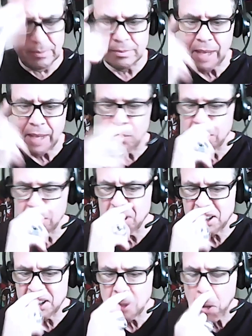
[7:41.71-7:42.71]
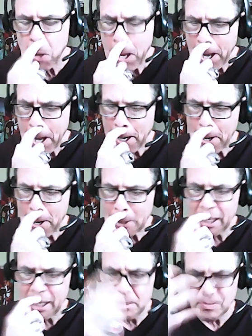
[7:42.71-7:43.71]
and we do this deal called
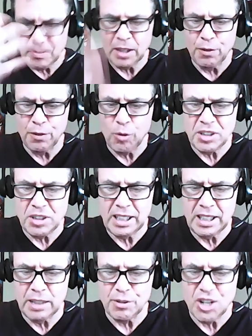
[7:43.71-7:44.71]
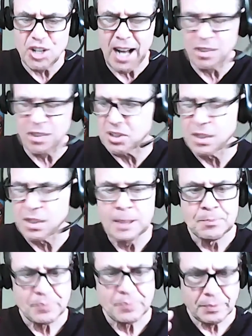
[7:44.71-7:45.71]
um, the 14 different challenges
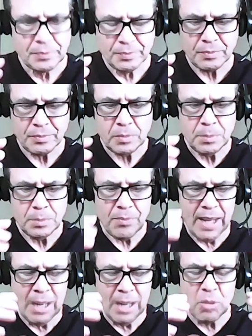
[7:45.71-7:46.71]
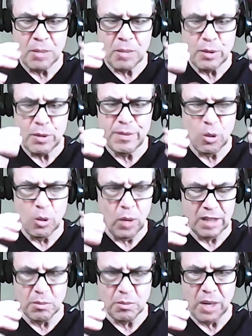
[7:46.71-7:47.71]
and I'm going to reveal one of
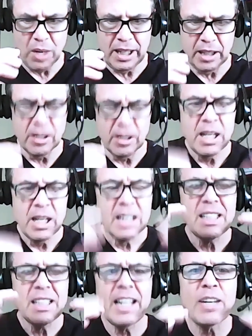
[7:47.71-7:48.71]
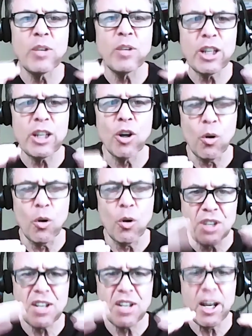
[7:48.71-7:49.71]
them right here. Nitty gritty mm-hmm. goals.
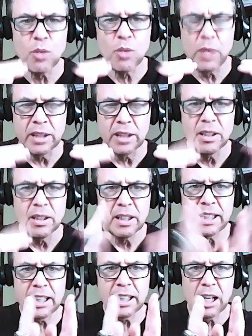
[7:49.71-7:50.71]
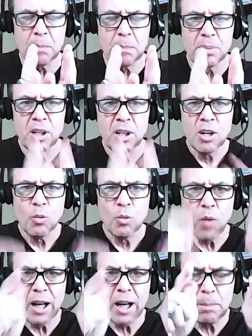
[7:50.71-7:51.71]
Here's how you win. Get up,
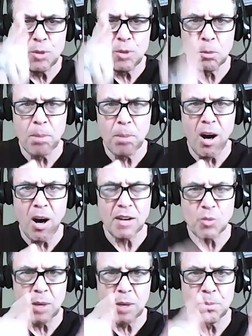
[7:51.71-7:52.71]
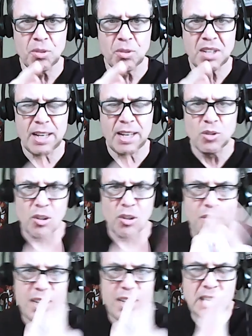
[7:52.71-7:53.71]
write up your box, write up your schedule. Here are the
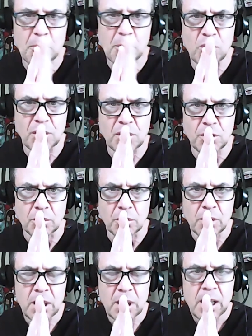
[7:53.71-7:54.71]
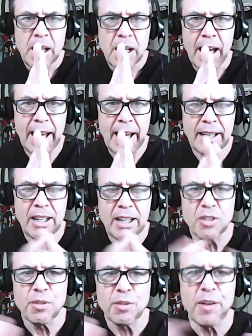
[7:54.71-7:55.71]
things I'm going to do. And here's
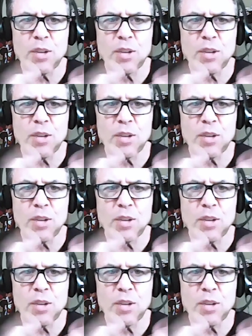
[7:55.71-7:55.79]
a phrase